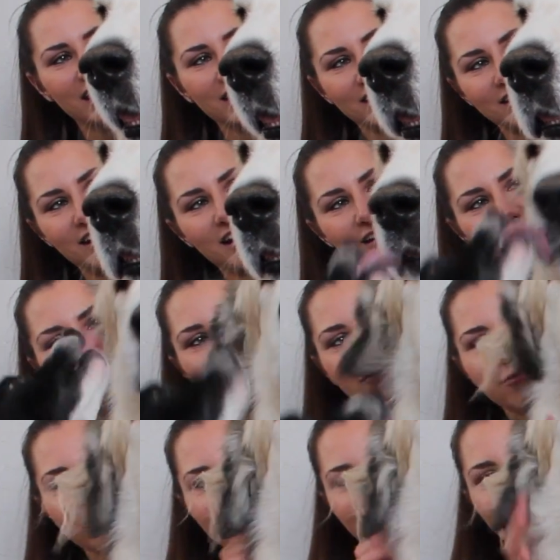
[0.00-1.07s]
they're not
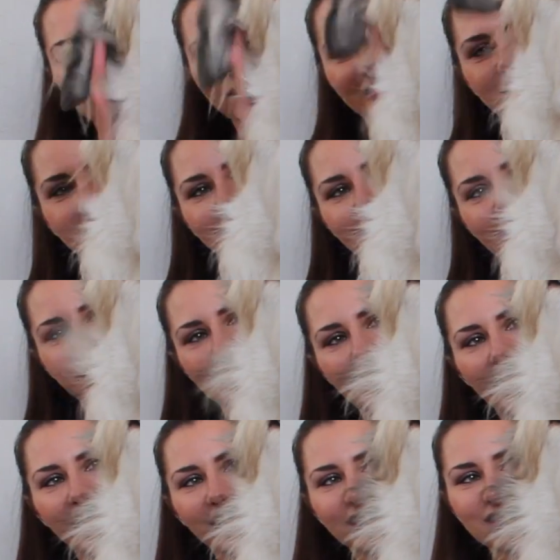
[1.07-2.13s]
known for
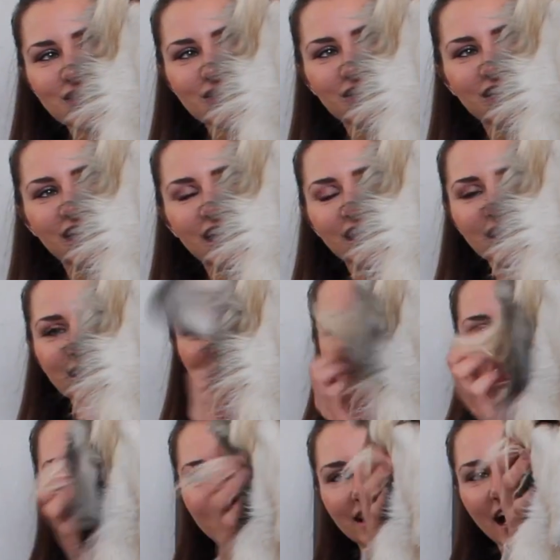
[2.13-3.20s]
commands or anything
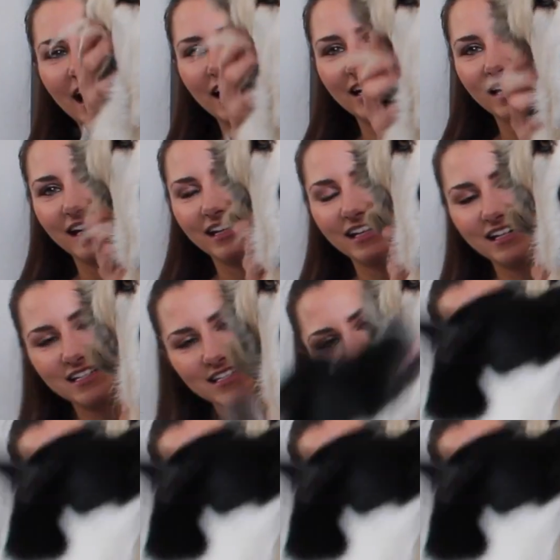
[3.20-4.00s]
like that. And he's